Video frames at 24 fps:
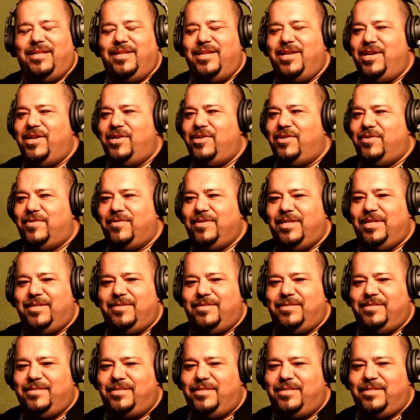No, and it
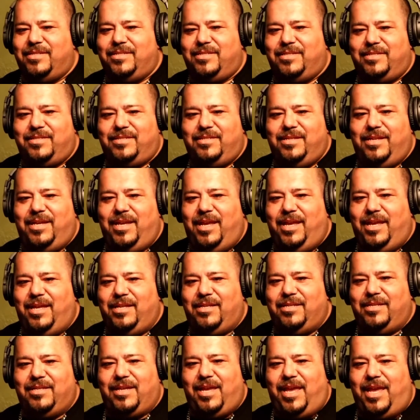was just
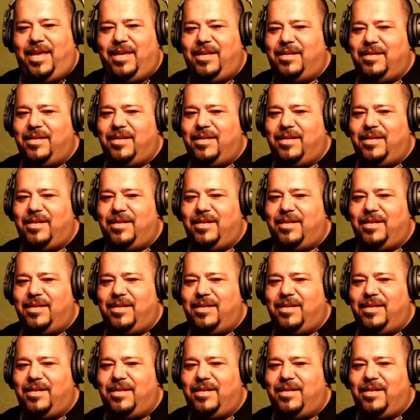in head hunting.